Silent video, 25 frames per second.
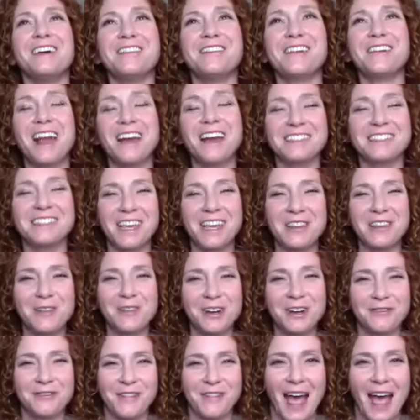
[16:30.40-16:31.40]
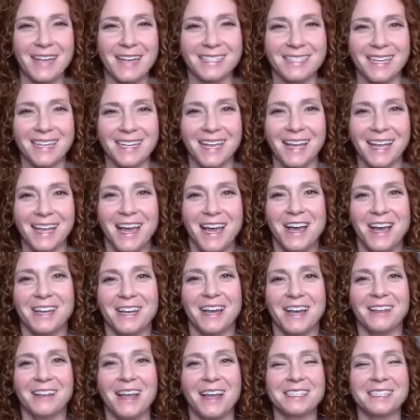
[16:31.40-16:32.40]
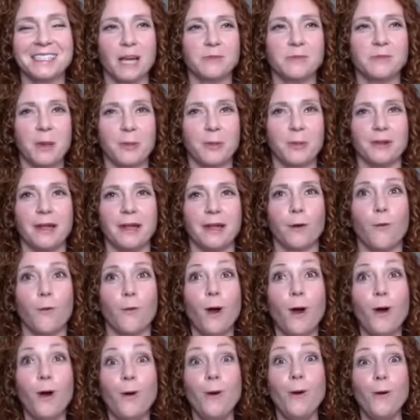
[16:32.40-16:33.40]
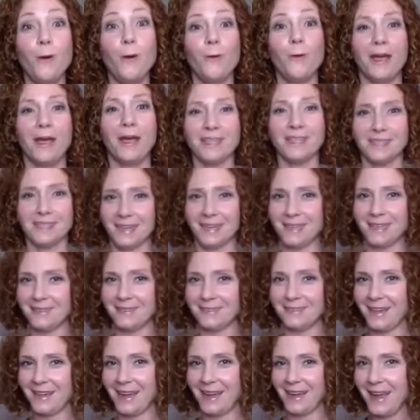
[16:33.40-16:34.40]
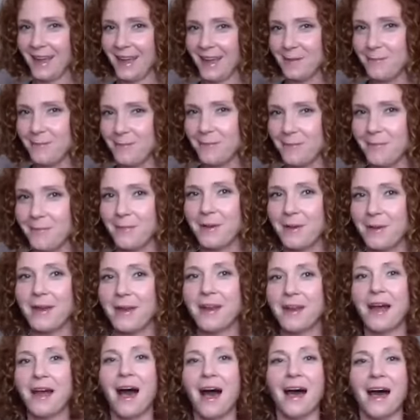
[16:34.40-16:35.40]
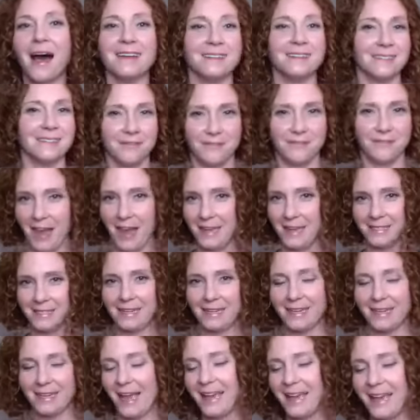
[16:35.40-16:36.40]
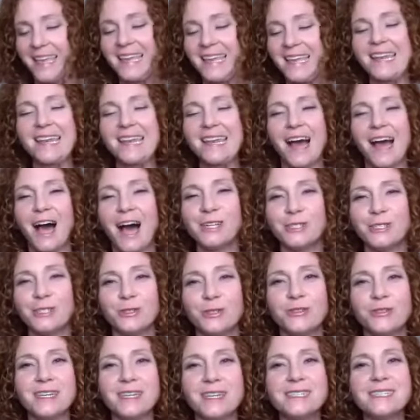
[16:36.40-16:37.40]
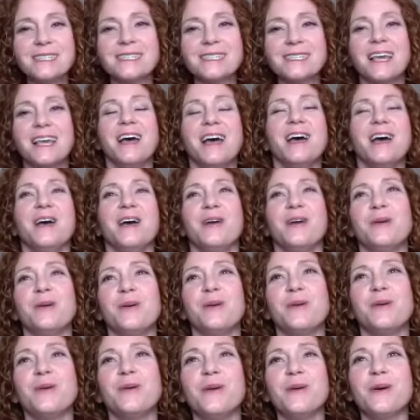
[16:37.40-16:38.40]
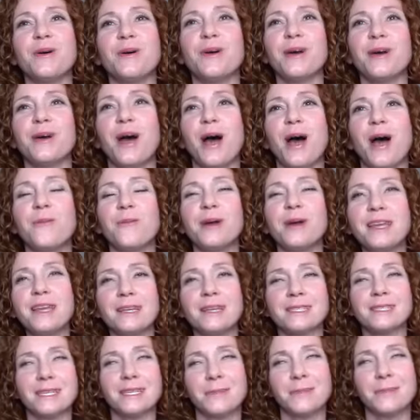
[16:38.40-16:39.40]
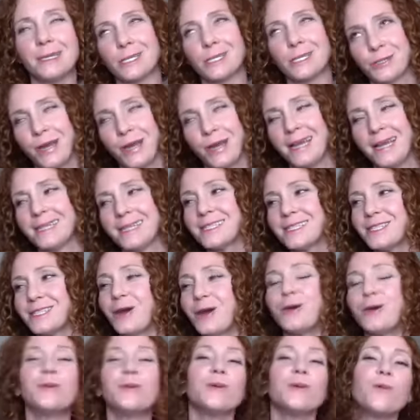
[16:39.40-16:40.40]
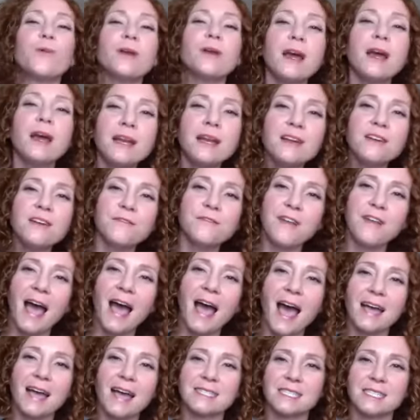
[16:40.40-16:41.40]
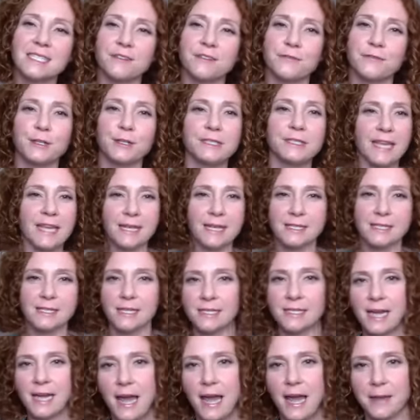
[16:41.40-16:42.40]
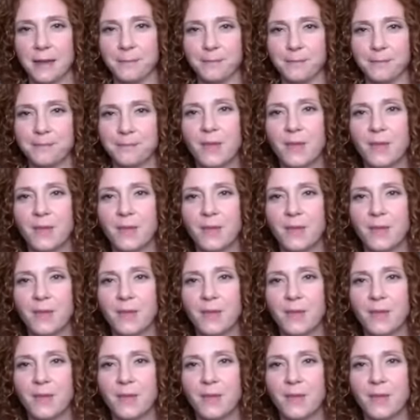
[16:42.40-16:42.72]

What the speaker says: I say the word fasting, a lot of times people are like, whoa, wait a second. I'm not fasting. I cannot do this. I want to get something straight. So we're not going to fast for days at a time.